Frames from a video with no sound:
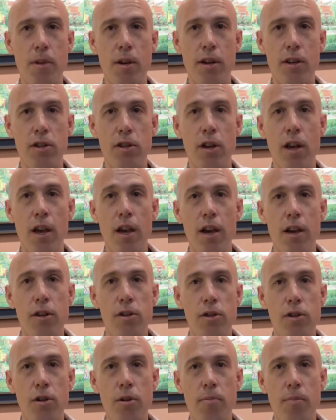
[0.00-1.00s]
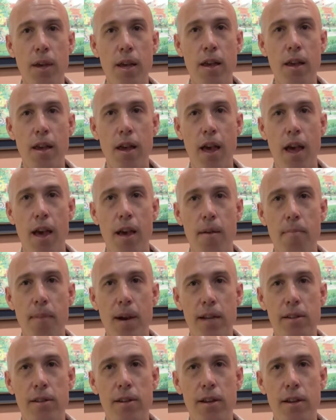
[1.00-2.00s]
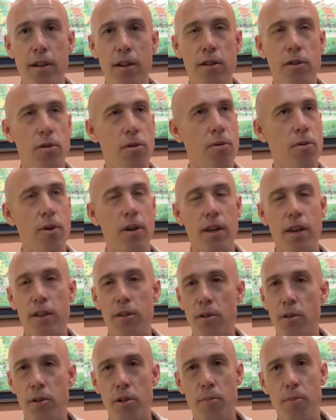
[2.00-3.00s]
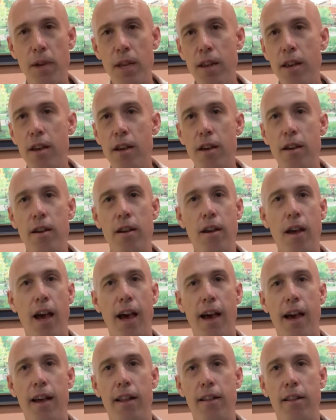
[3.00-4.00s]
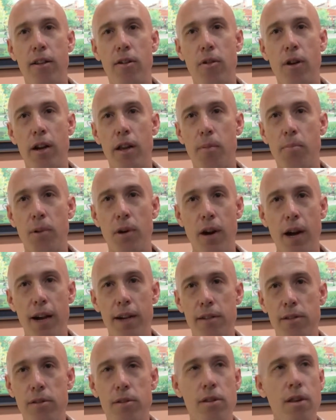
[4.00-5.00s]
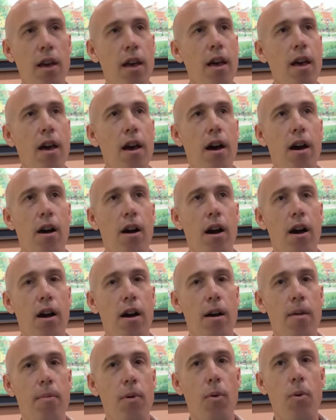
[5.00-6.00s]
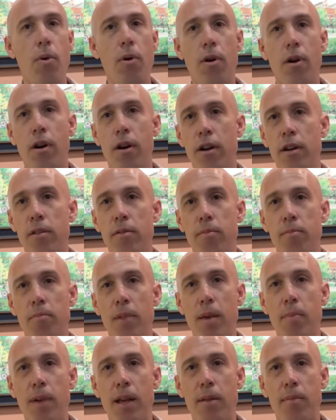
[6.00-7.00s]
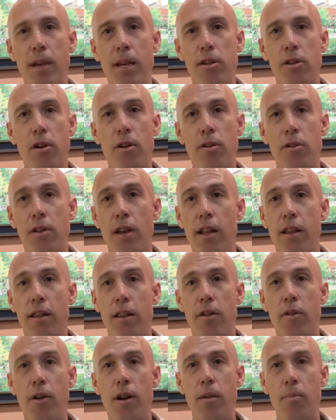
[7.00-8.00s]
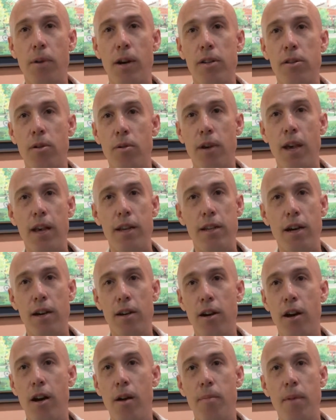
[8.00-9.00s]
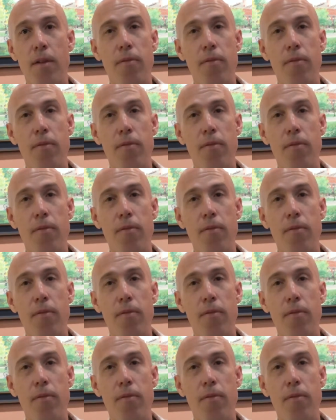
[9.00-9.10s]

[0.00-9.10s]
You can shoot me a message through any social media at Literati Press um, or email me at charles at literatipressok.com.